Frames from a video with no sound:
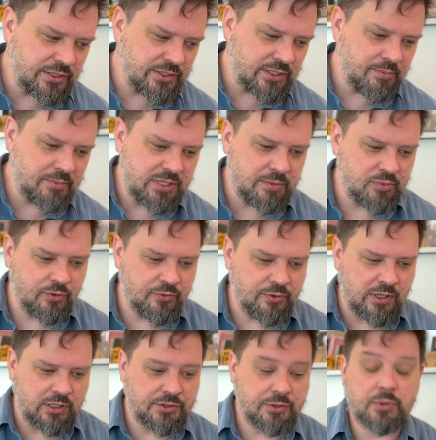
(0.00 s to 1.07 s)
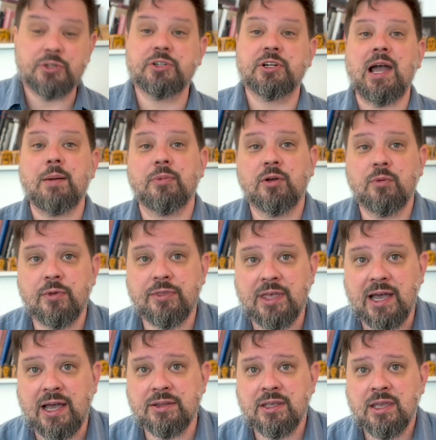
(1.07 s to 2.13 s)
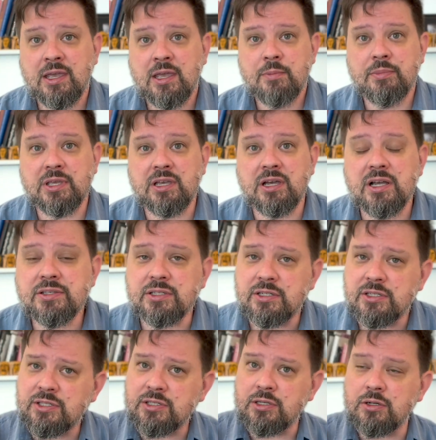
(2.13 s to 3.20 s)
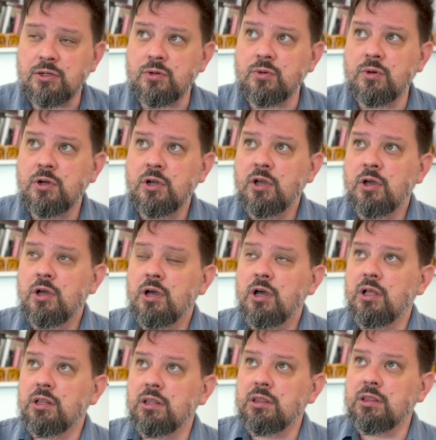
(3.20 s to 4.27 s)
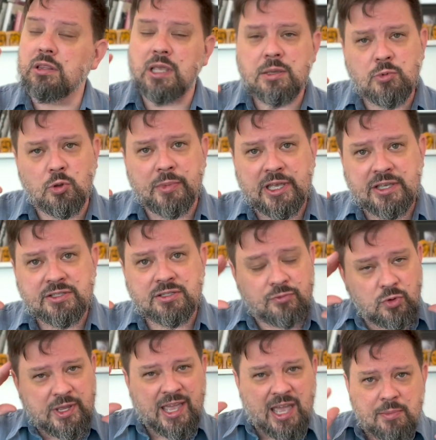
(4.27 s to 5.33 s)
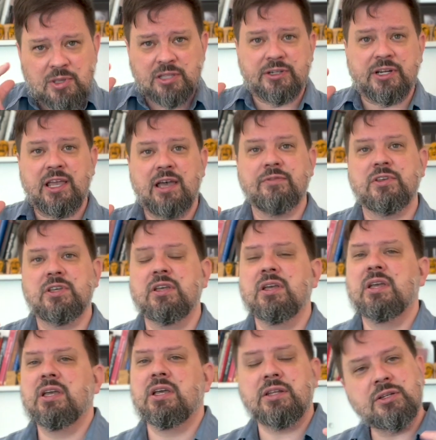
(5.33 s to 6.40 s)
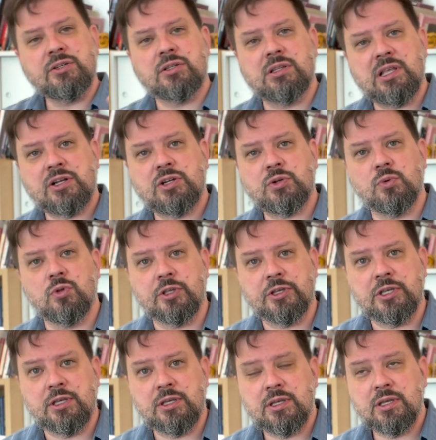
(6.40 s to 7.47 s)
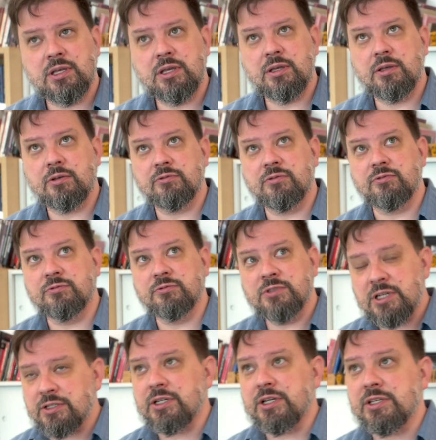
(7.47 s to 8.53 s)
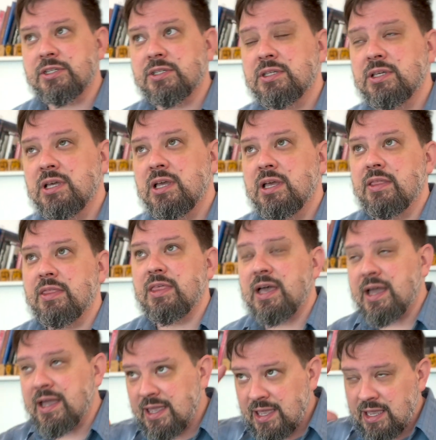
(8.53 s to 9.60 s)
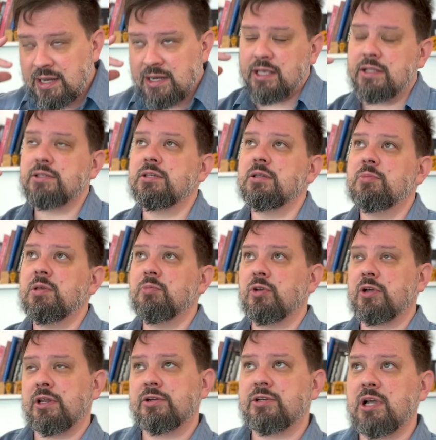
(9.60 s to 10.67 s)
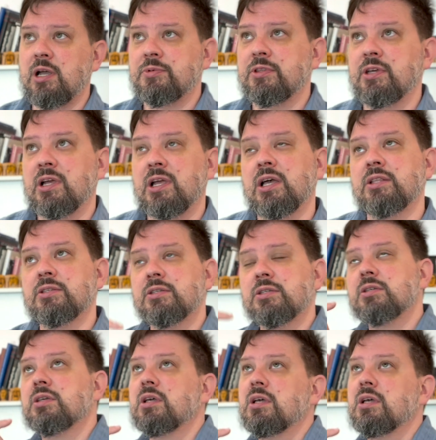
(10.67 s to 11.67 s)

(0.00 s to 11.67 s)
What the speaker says: some people fall into a trap with that because it's so label-based and vocabulary-heavy and intellectually rigorous that can get some people kind of trapped in their heads.